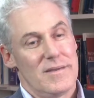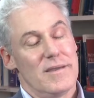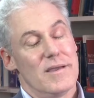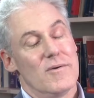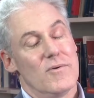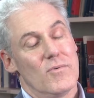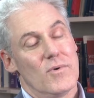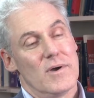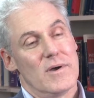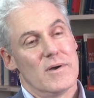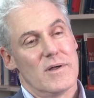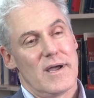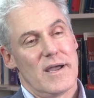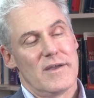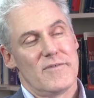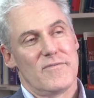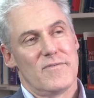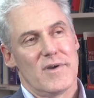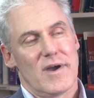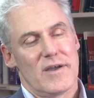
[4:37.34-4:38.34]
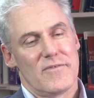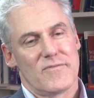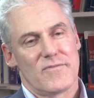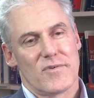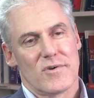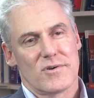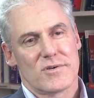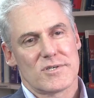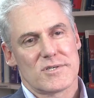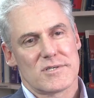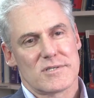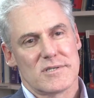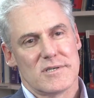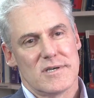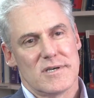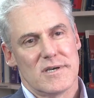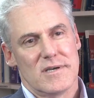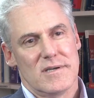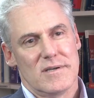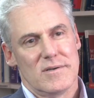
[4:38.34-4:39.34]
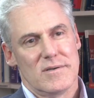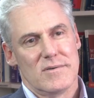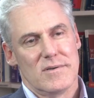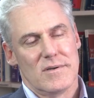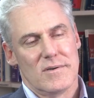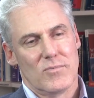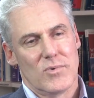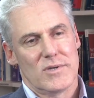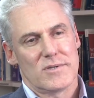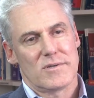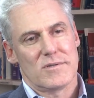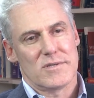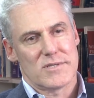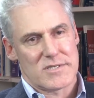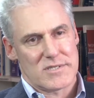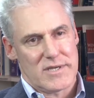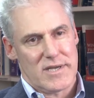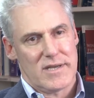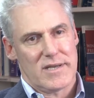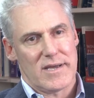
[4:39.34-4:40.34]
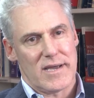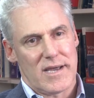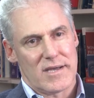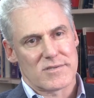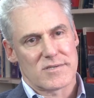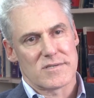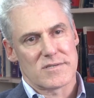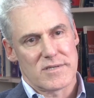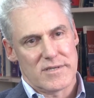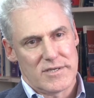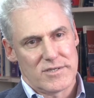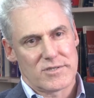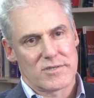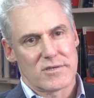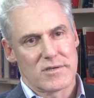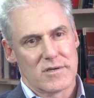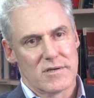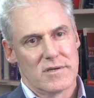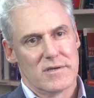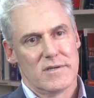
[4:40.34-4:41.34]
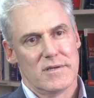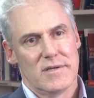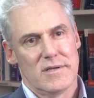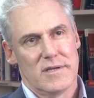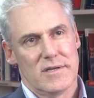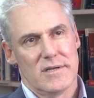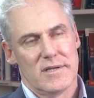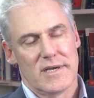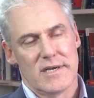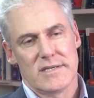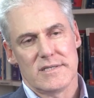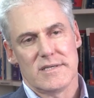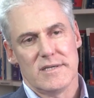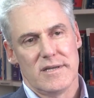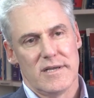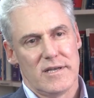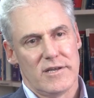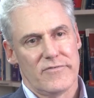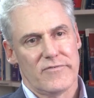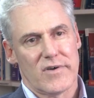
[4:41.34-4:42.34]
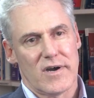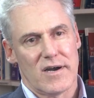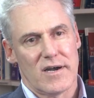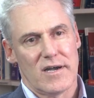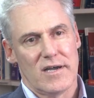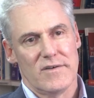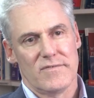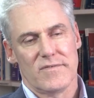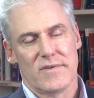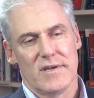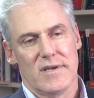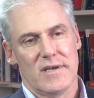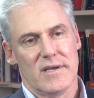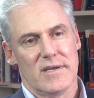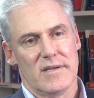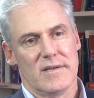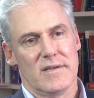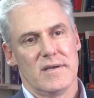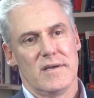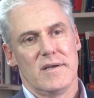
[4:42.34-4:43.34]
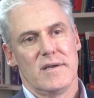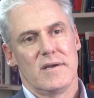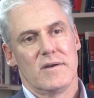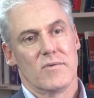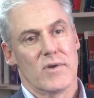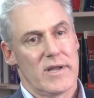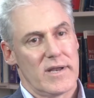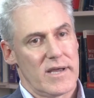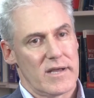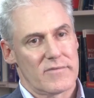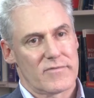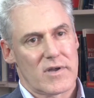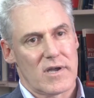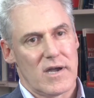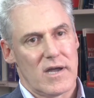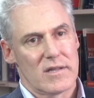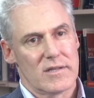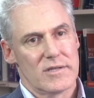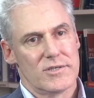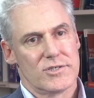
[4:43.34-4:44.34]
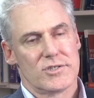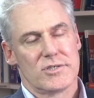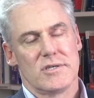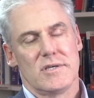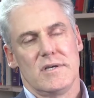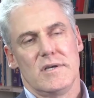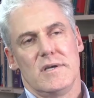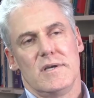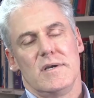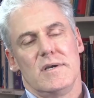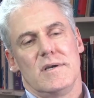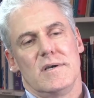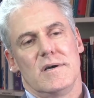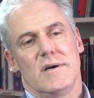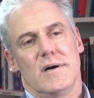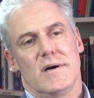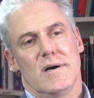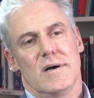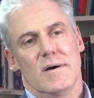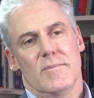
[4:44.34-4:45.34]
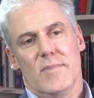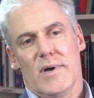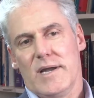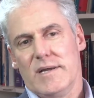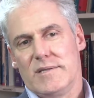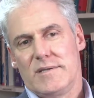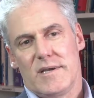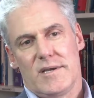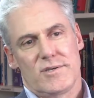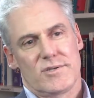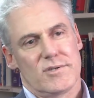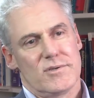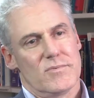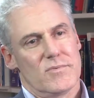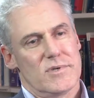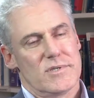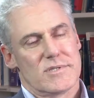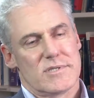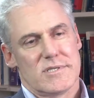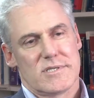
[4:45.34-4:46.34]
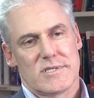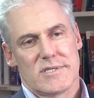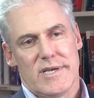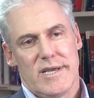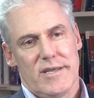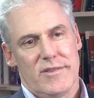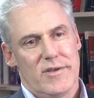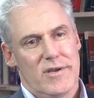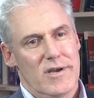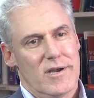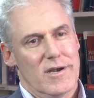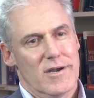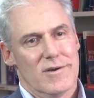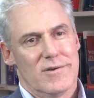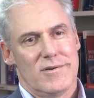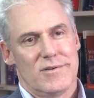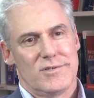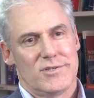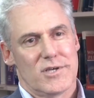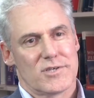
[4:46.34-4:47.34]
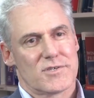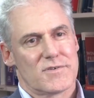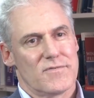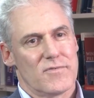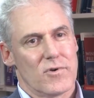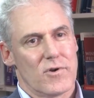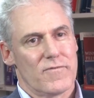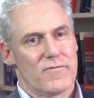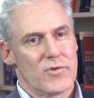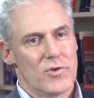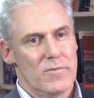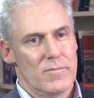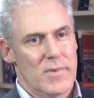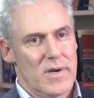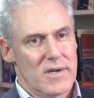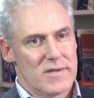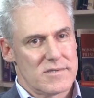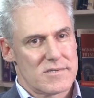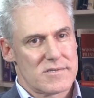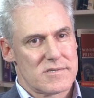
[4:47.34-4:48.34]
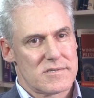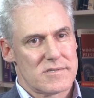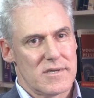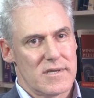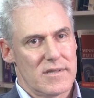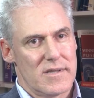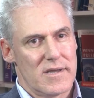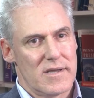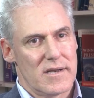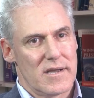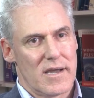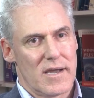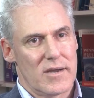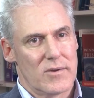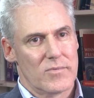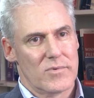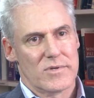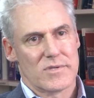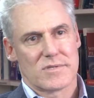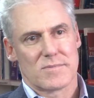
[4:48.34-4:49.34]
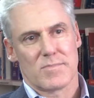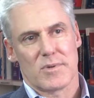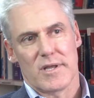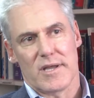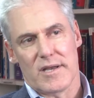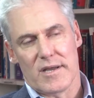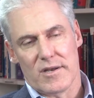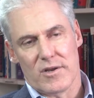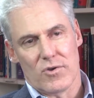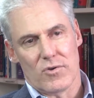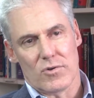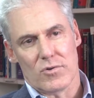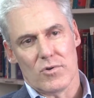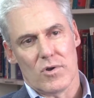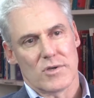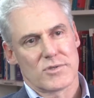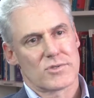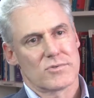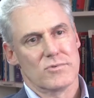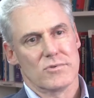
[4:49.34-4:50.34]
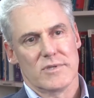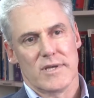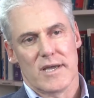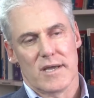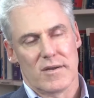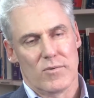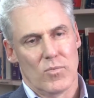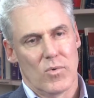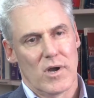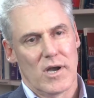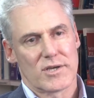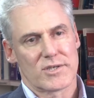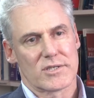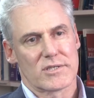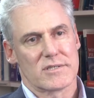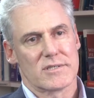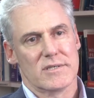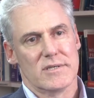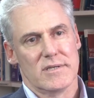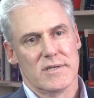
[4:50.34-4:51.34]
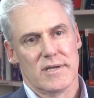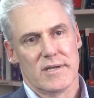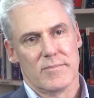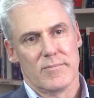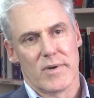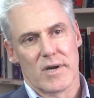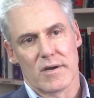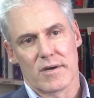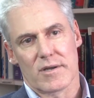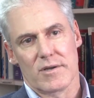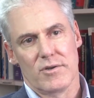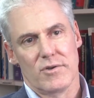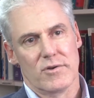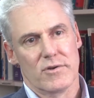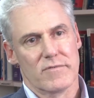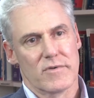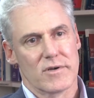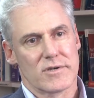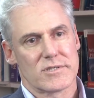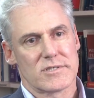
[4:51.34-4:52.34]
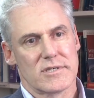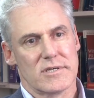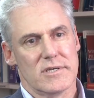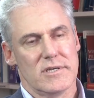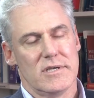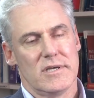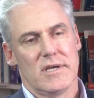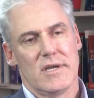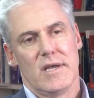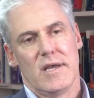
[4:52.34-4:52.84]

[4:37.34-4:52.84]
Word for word: Yeah, well, I first went to the State House as an intern in 1985, and right out of college. My intention was to stay there just for a few months, and then I was planning to go to law school down in Washington at American University.